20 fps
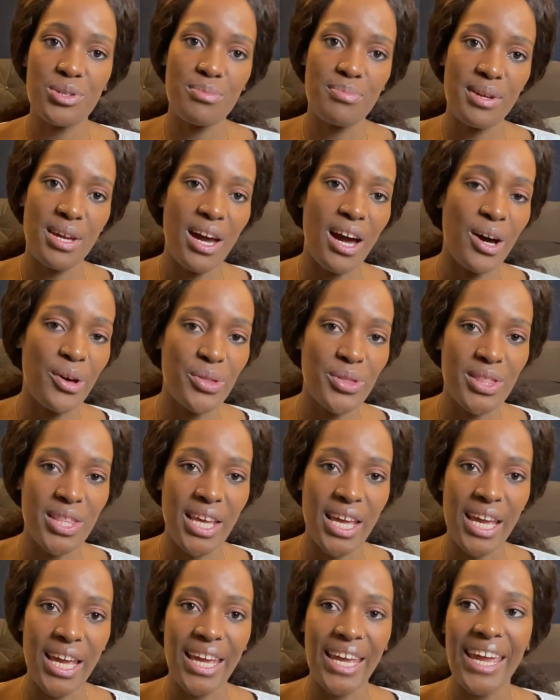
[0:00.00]
to be out
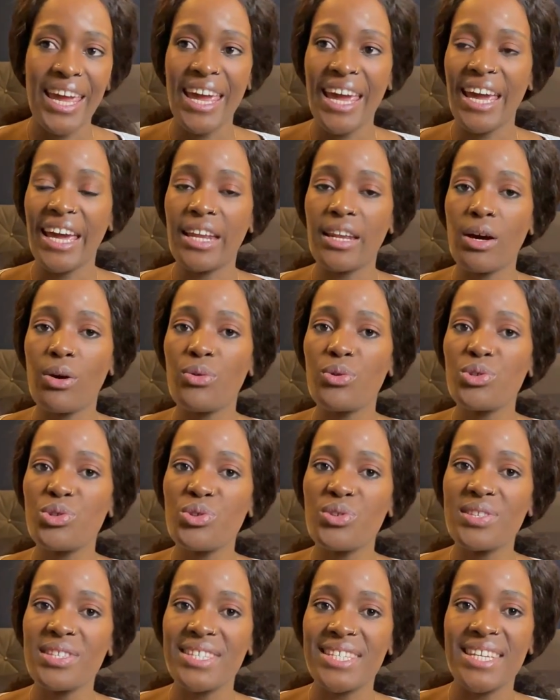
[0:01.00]
there. And I
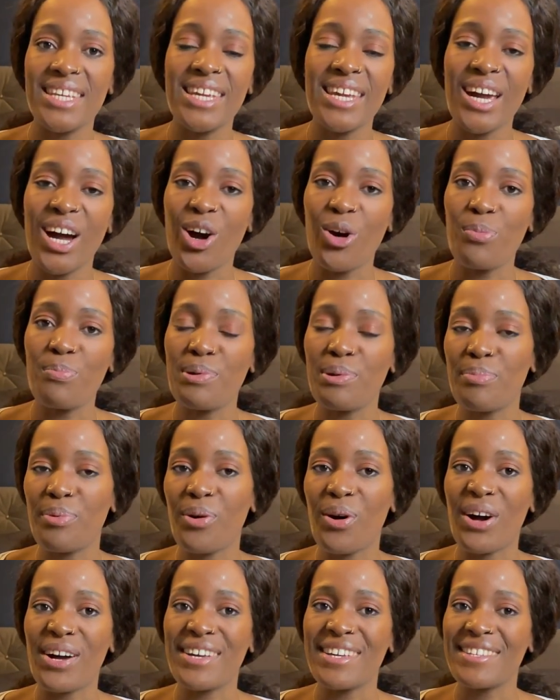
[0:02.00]
also see how people
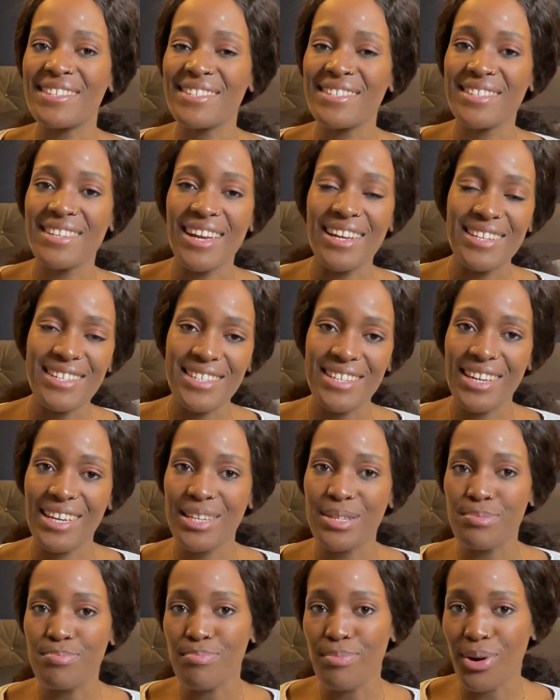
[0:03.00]
are
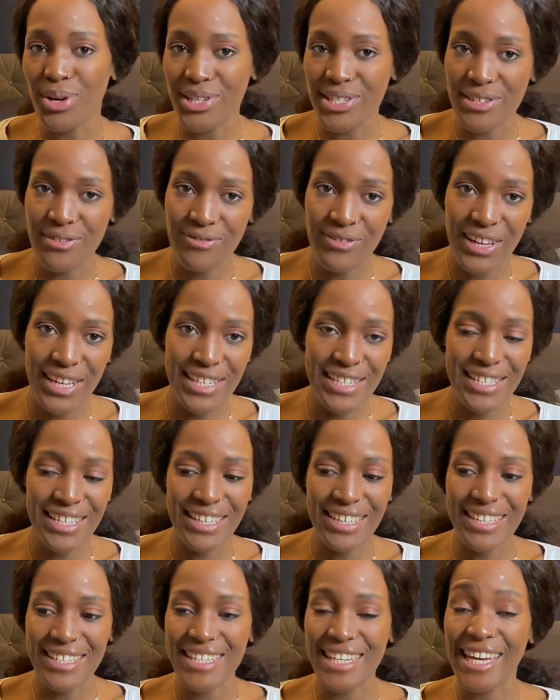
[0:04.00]
excited,
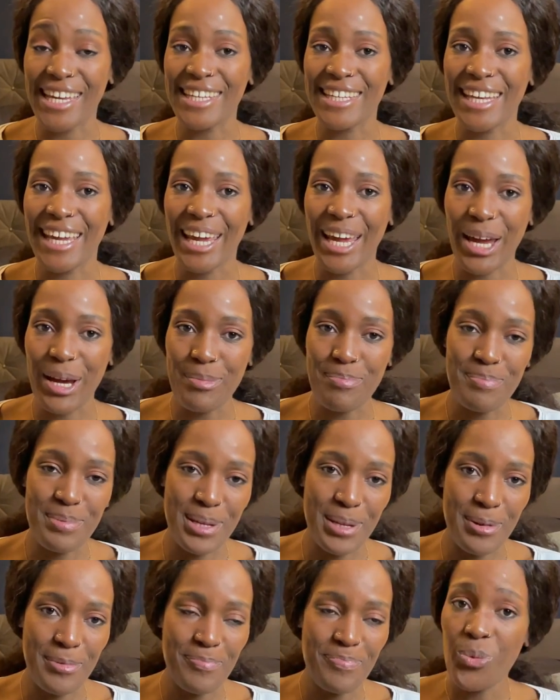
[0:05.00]
motivated, and
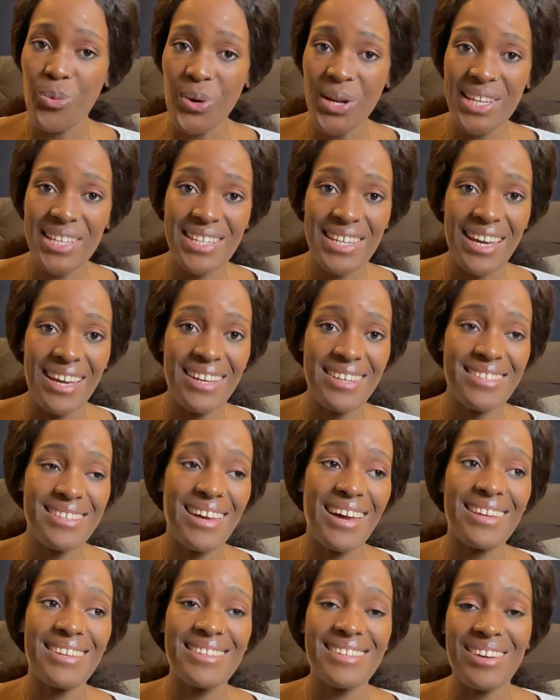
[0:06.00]
happy. Winters
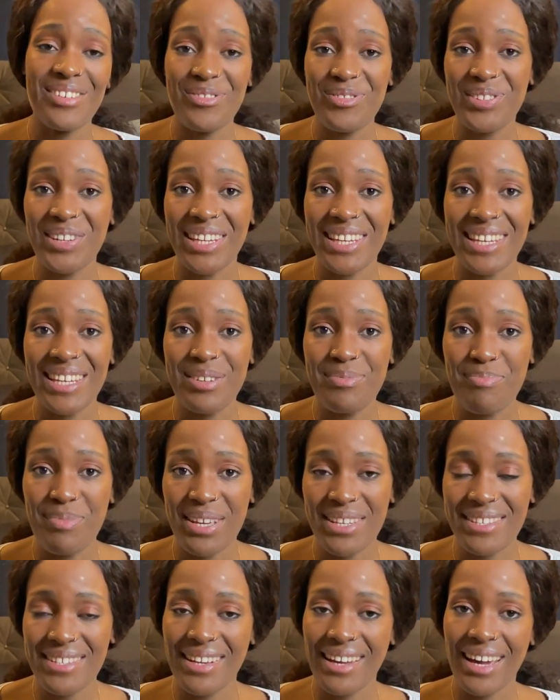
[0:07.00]
are definitely
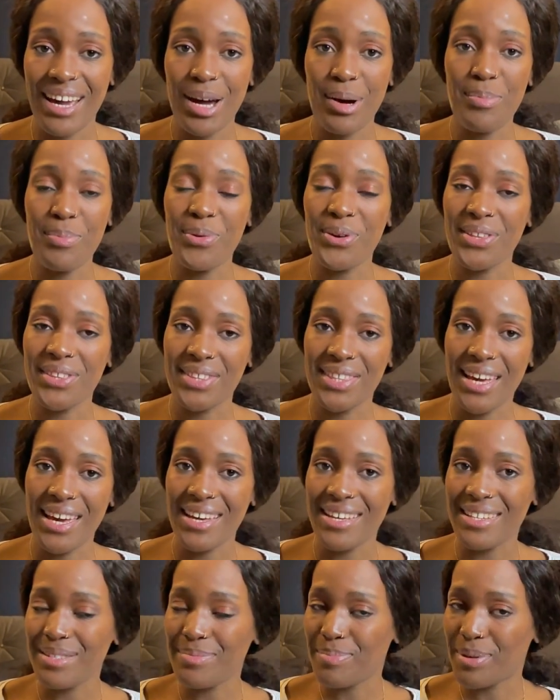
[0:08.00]
messing up with
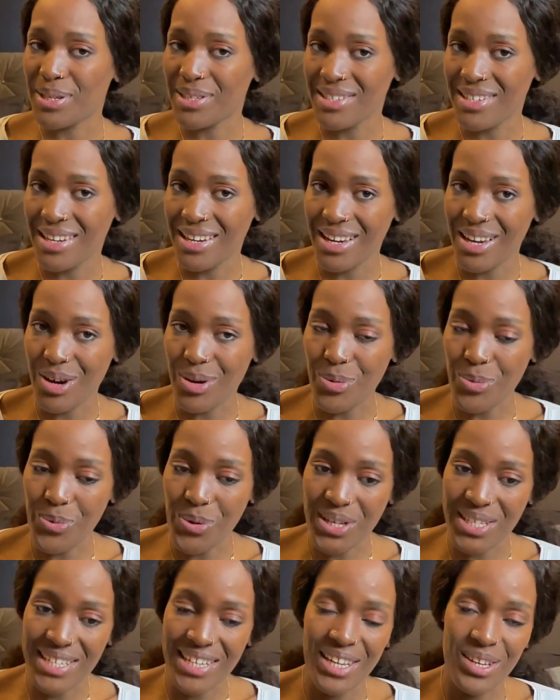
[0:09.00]
us. But yeah,
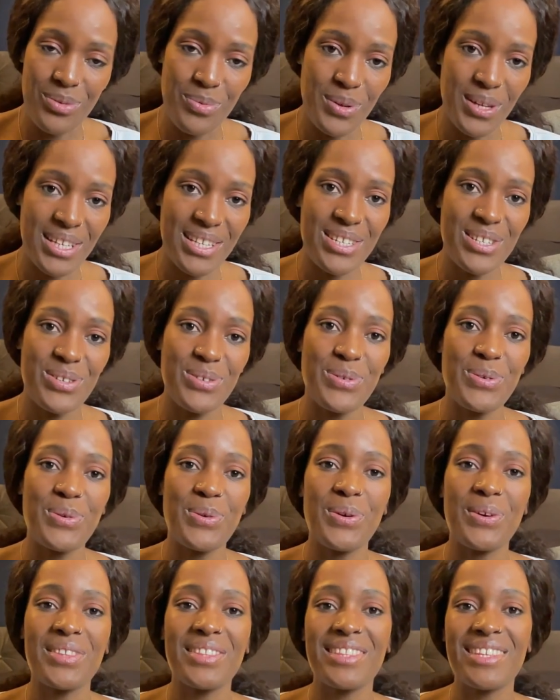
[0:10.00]
what can we
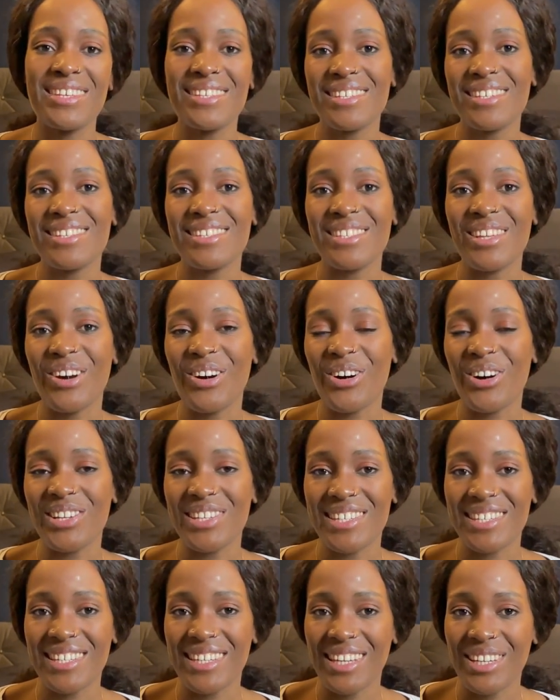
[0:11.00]
do? This is the
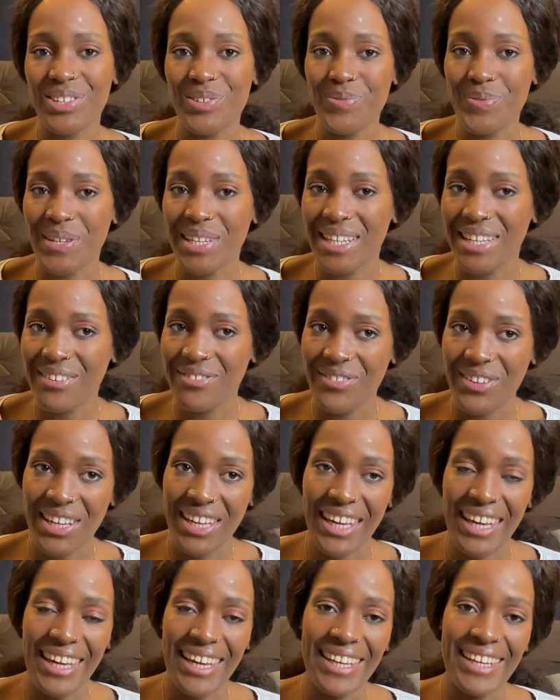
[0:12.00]
continent we're living
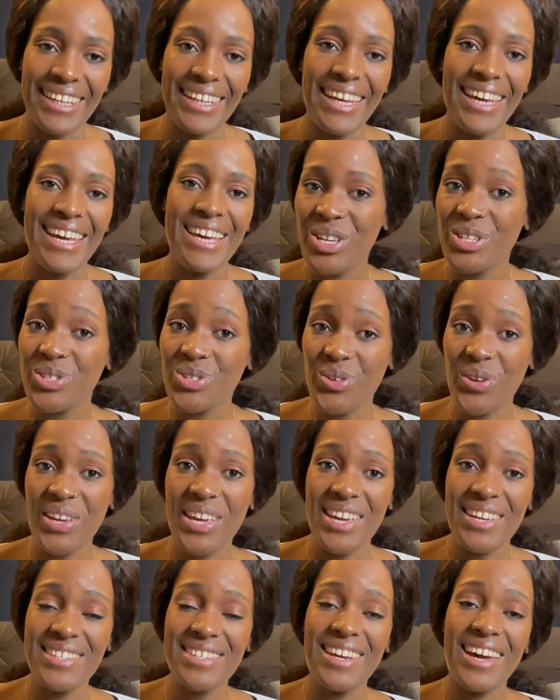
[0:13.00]
in. So
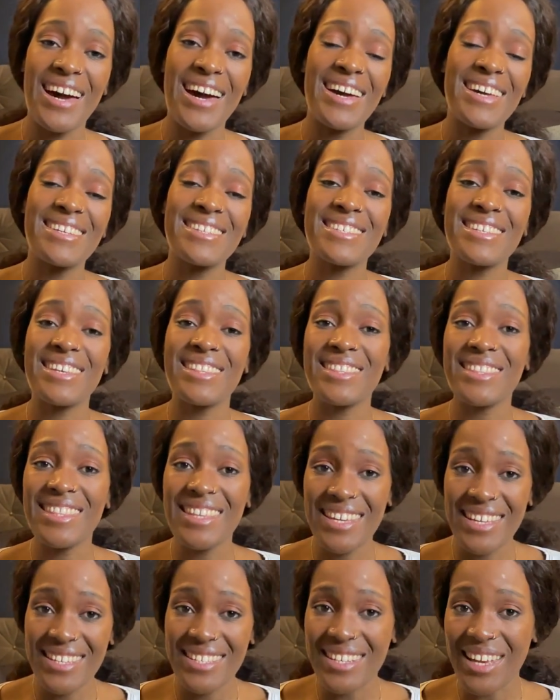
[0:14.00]
yes, guys,
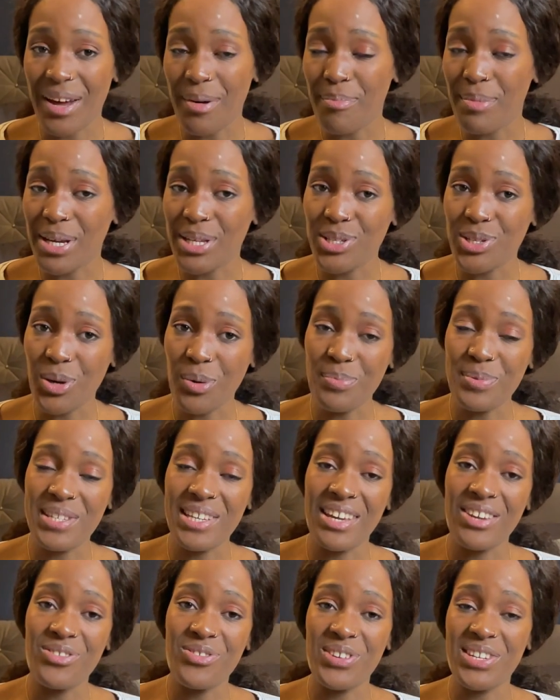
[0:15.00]
these are my top
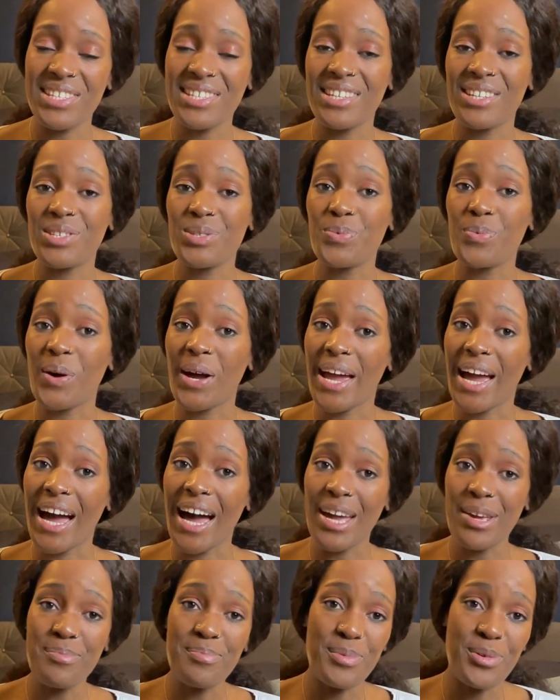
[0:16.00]
10 reasons why
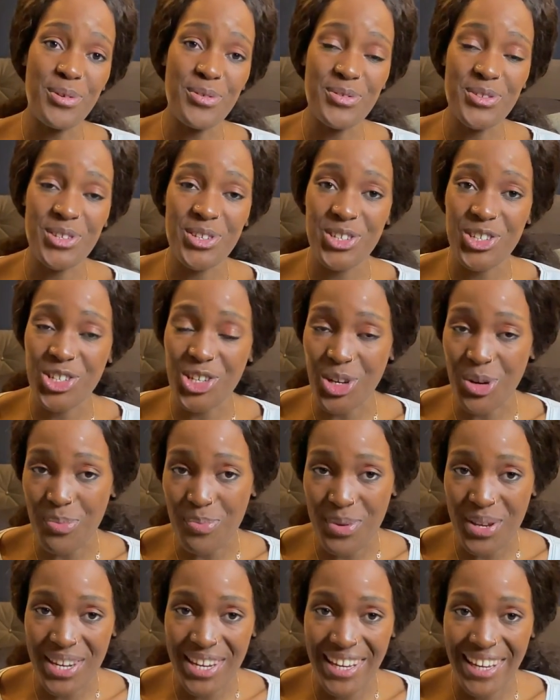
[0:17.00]
I moved to
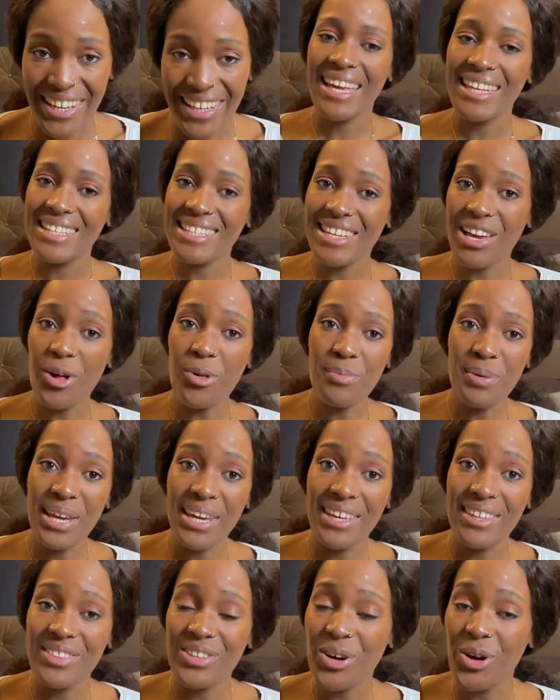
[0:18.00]
Germany. Tell me
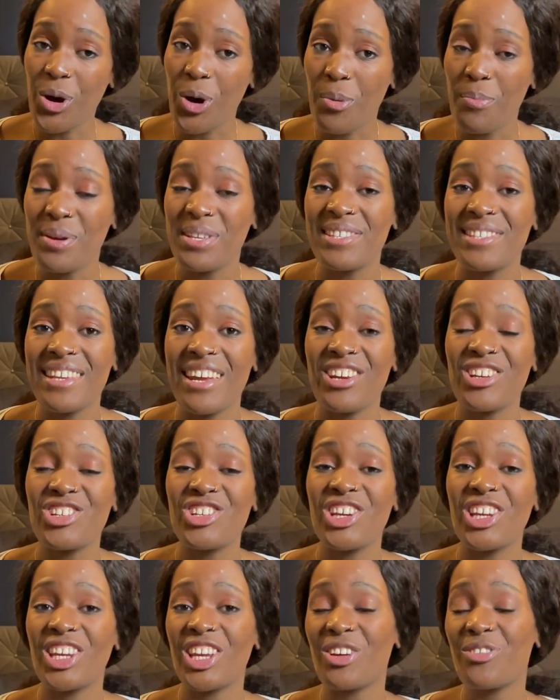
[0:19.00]
in the comment
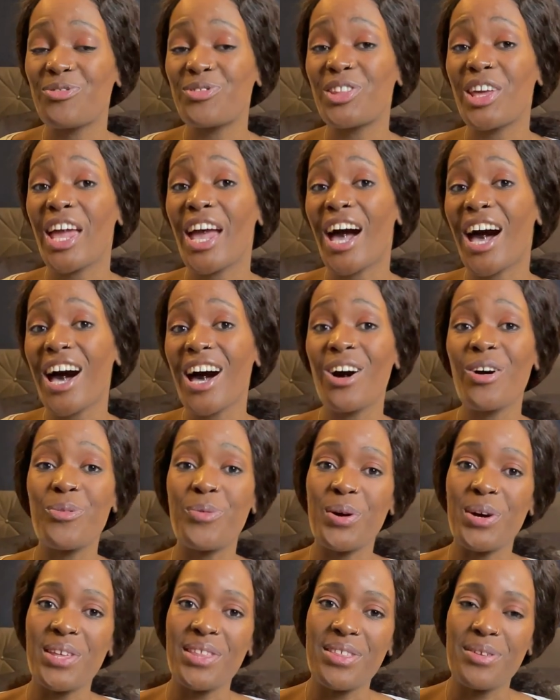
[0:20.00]
section if they are
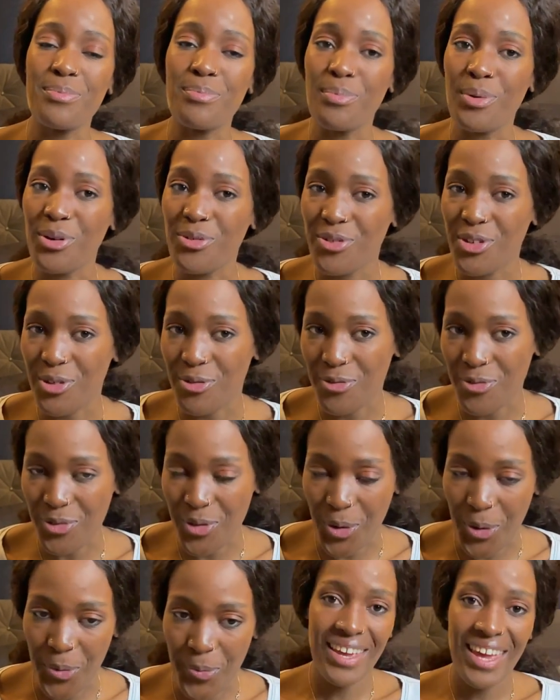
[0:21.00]
worth moving
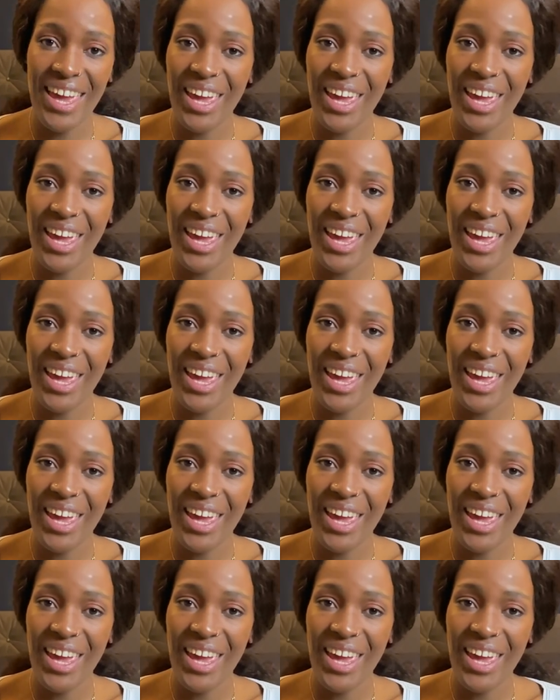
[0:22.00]
for.